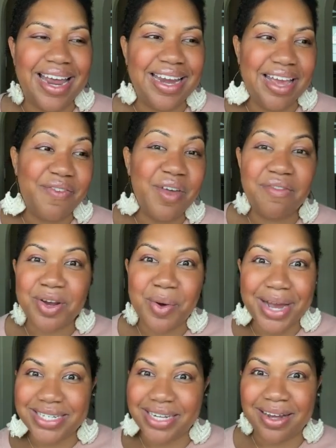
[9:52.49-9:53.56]
And if you have no
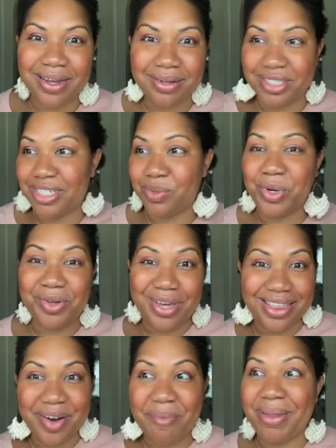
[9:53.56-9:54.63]
idea, just when you
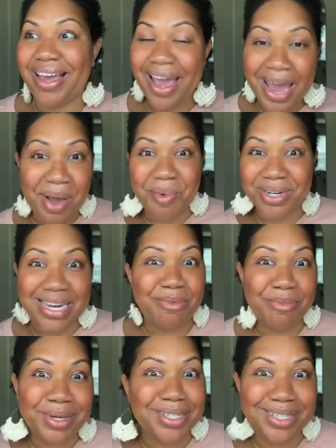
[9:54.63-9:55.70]
get there, be like, hey, what type
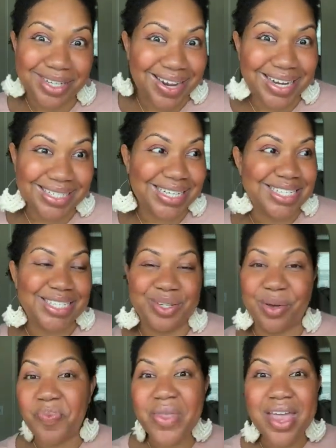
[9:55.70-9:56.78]
of music do you like to listen
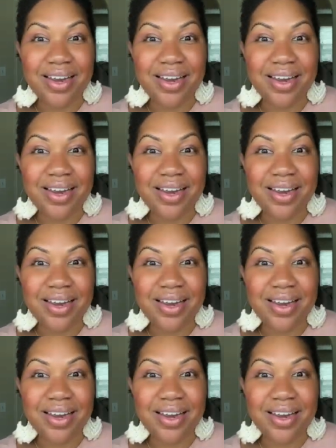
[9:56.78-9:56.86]
to?